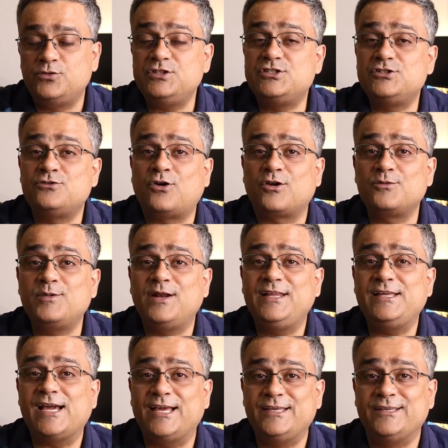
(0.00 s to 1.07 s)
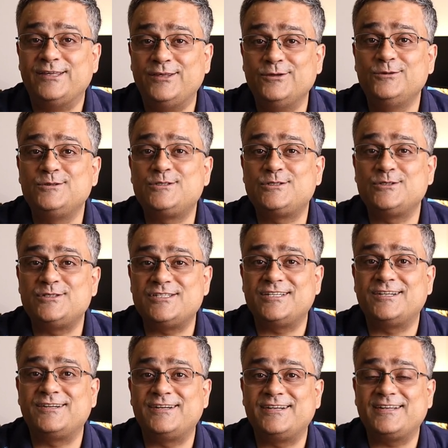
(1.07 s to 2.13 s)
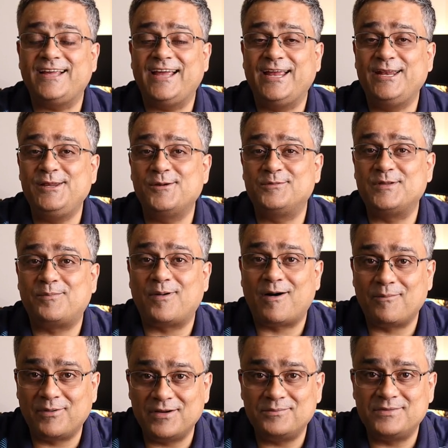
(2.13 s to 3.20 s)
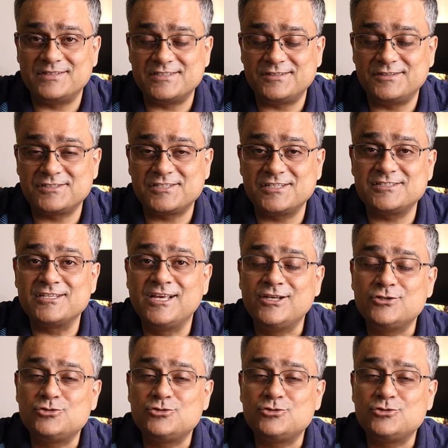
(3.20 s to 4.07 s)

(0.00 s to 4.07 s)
which normally I use to generate any of the PowerPoint presentations,